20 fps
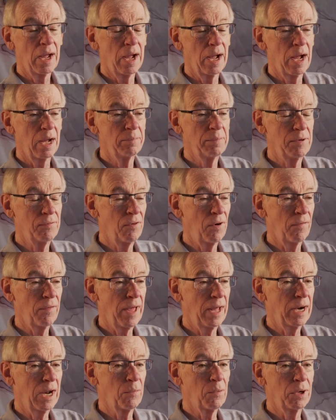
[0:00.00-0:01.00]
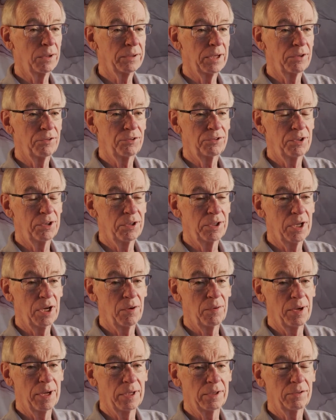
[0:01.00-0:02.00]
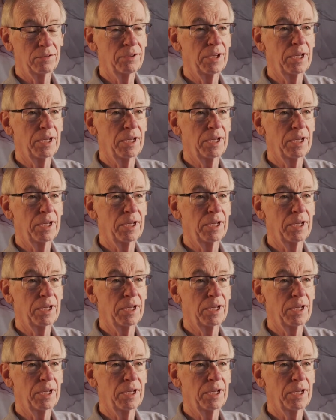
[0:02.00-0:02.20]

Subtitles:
Before that, I worked at a studio in St.